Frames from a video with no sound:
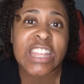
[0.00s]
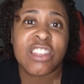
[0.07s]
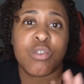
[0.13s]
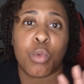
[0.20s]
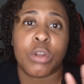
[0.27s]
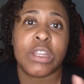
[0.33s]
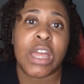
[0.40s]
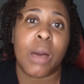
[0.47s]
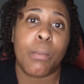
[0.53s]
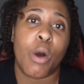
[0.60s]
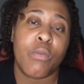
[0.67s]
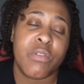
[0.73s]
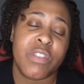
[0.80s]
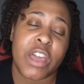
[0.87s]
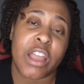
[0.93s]
He just wanted to come
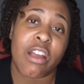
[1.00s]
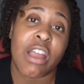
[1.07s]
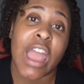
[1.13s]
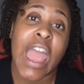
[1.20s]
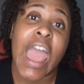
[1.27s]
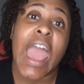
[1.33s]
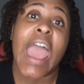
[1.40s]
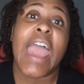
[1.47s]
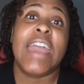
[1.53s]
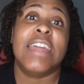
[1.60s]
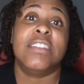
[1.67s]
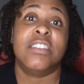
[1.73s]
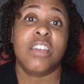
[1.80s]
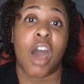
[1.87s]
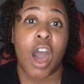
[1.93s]
over there
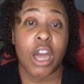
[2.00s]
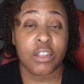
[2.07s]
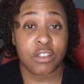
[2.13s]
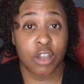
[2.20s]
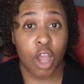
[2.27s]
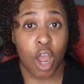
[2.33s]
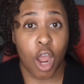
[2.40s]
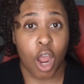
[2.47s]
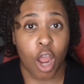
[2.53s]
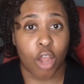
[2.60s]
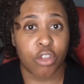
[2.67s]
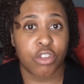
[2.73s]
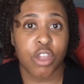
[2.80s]
and talk to her.